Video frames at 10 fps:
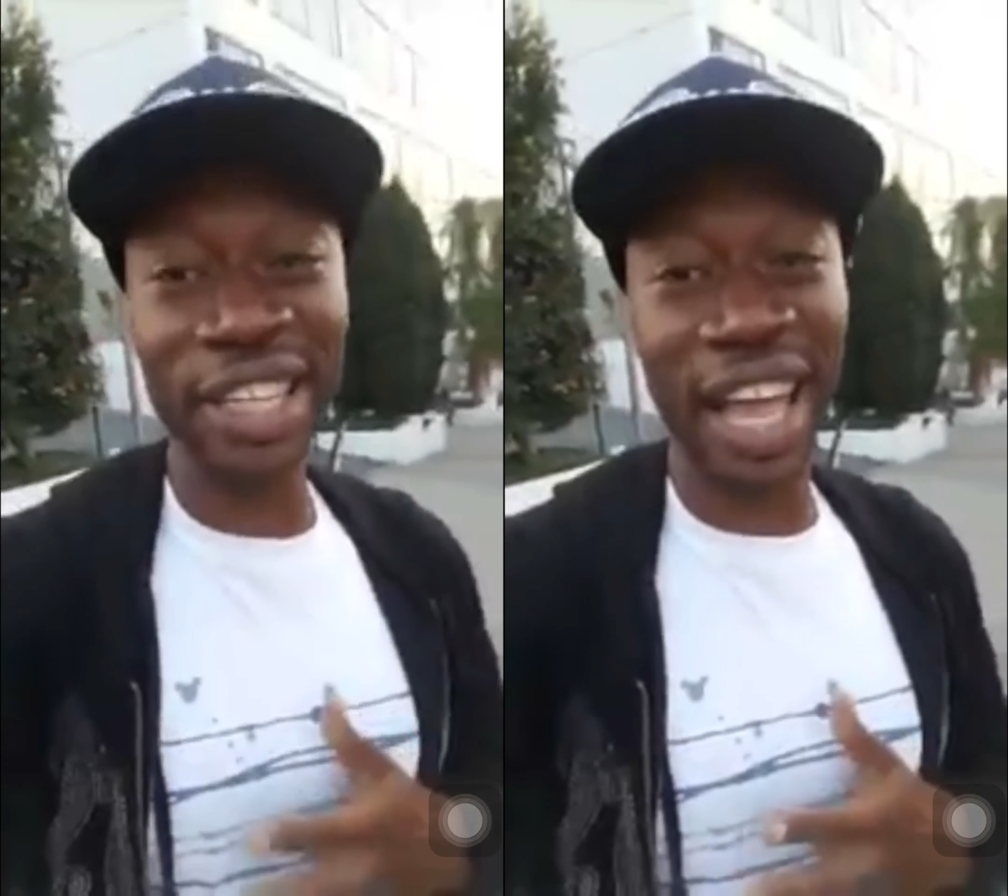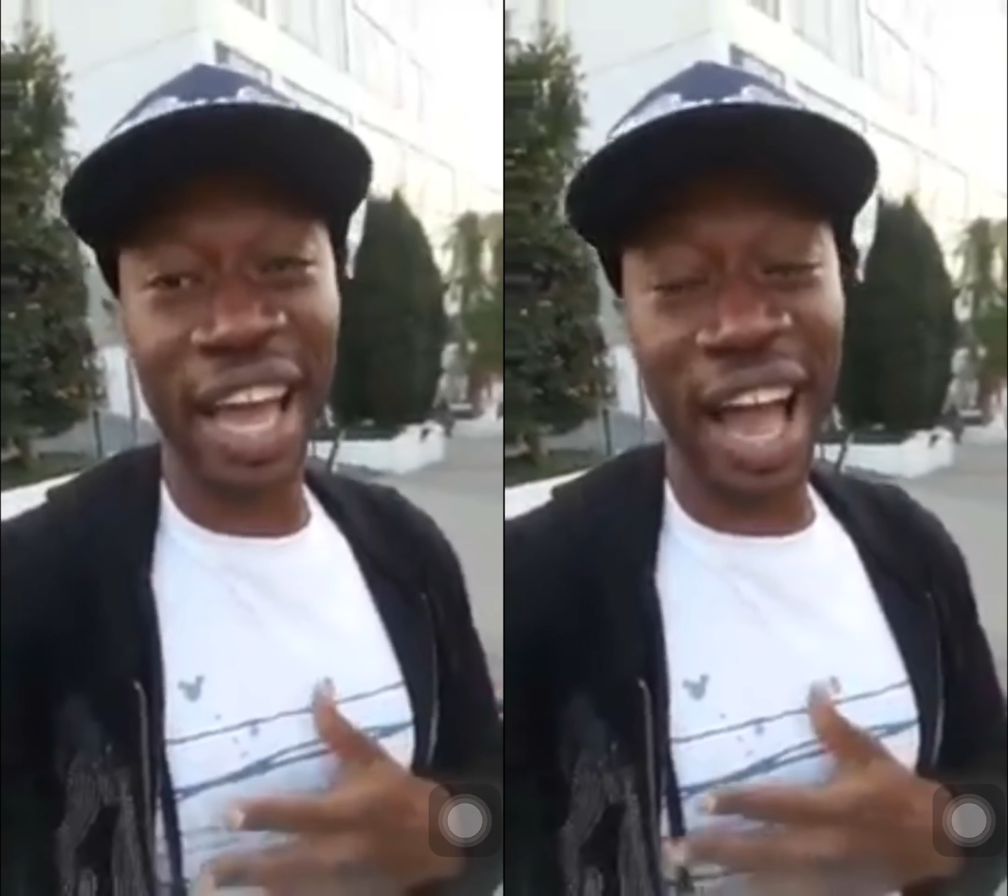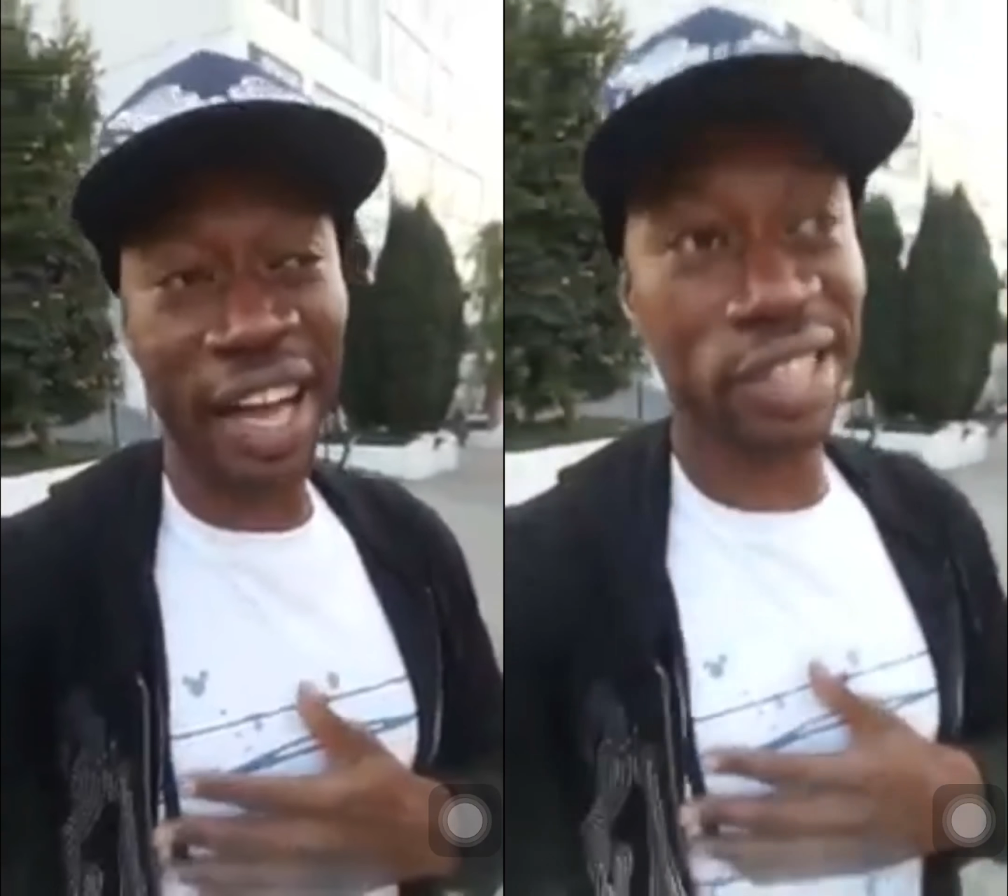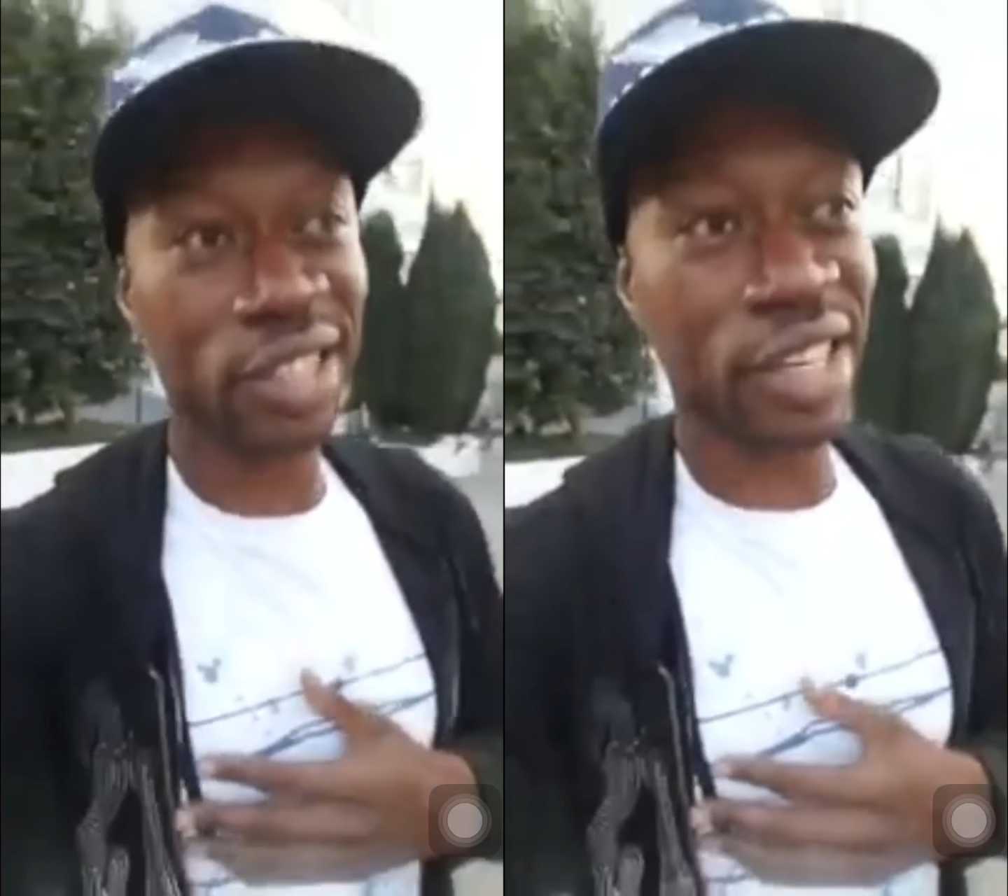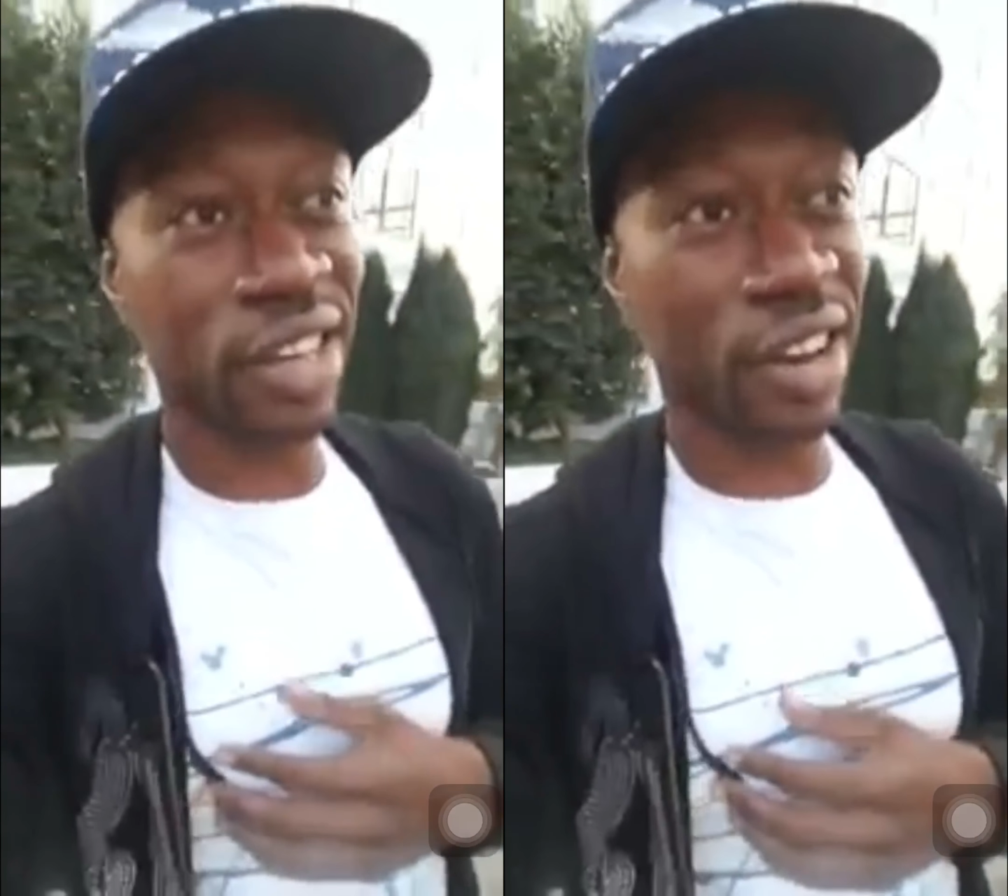that I
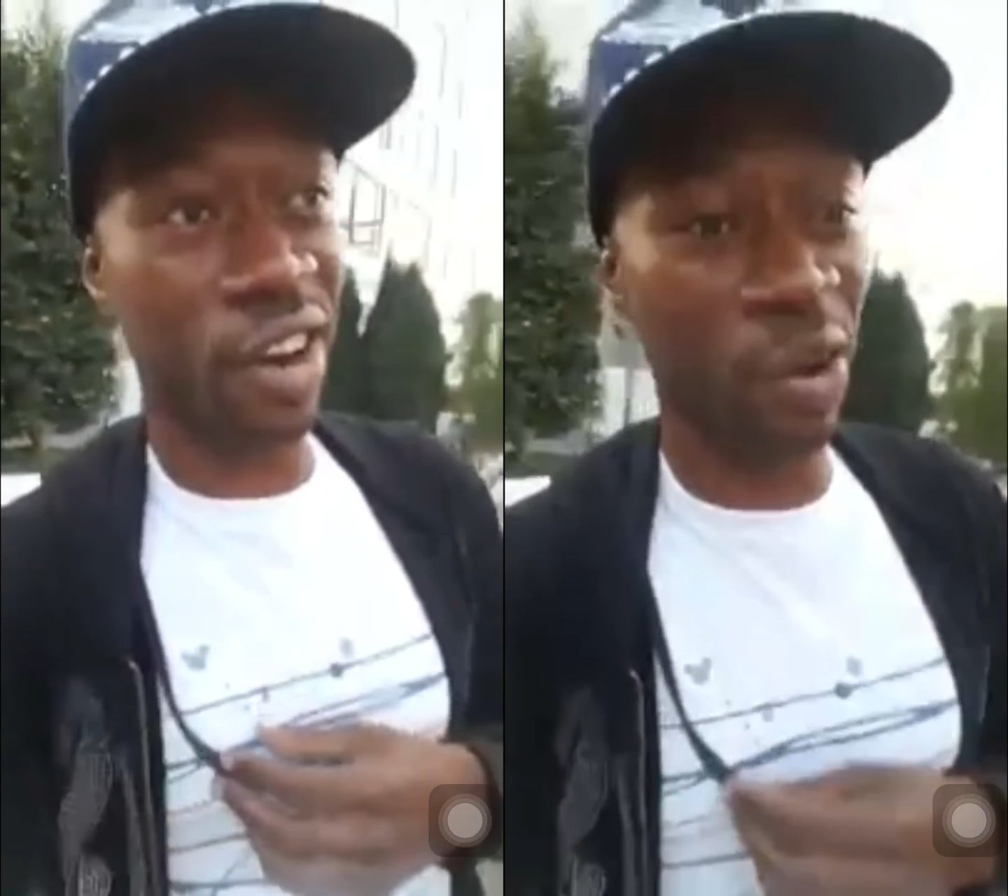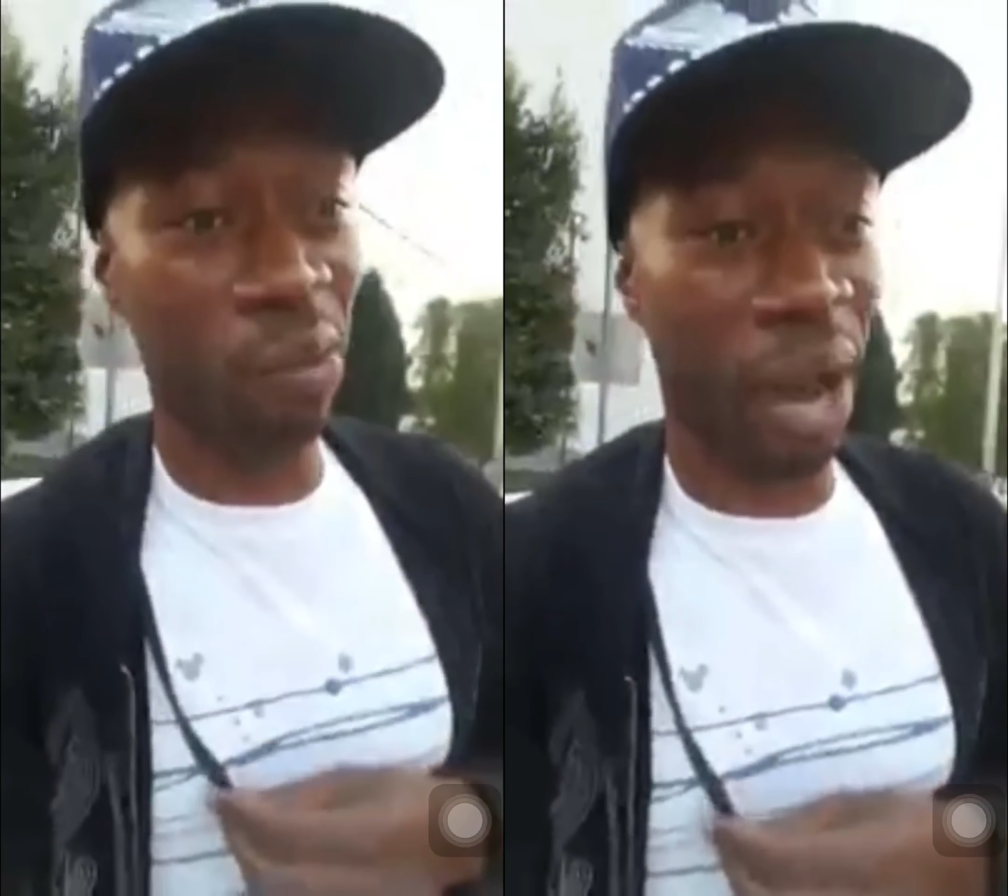send her my